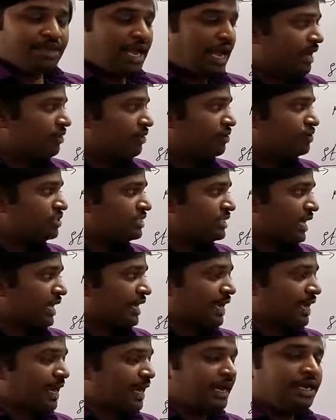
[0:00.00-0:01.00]
hydrogen
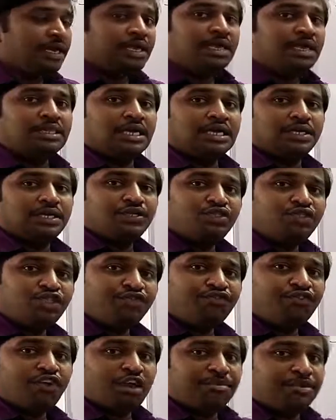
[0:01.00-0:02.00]
cyanide, that leads to the
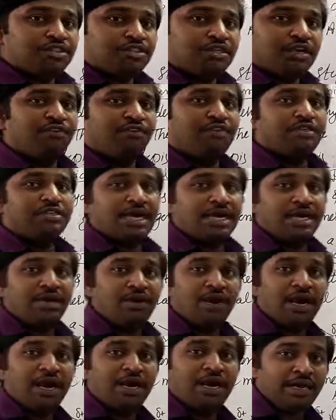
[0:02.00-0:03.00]
formation of a
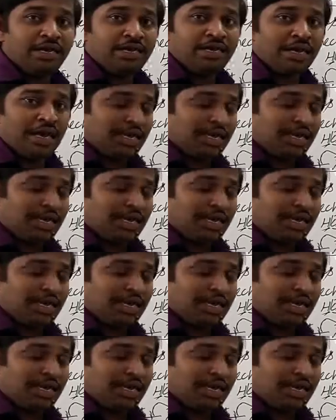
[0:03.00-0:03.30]
cyanohydrine.